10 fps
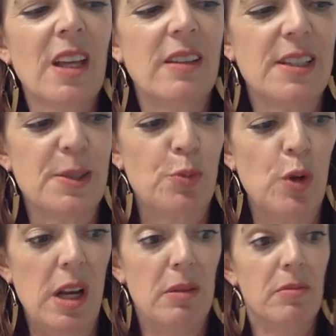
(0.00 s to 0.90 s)
This is
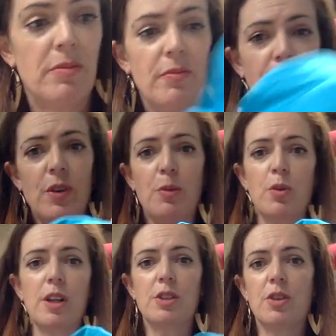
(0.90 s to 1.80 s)
pretty, really
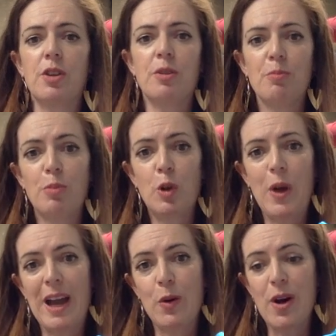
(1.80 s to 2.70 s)
pretty too. Blue
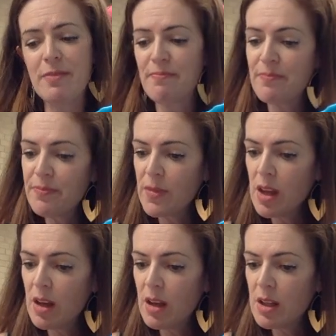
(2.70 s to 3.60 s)
Aqua.
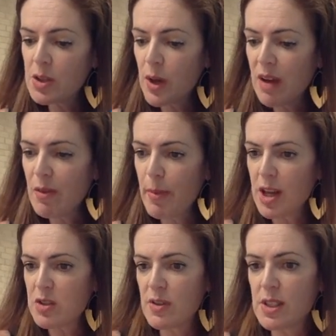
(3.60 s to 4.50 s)
Do I have a
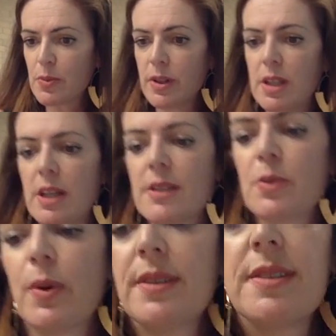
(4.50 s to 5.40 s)
match for this one? Yes,
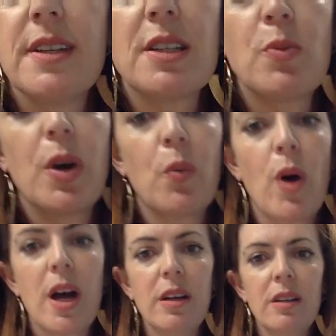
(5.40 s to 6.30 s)

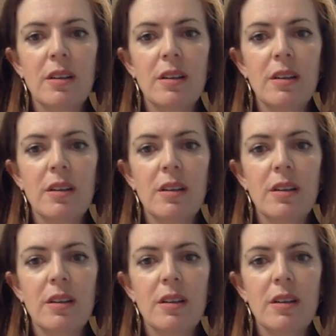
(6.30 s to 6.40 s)
1611.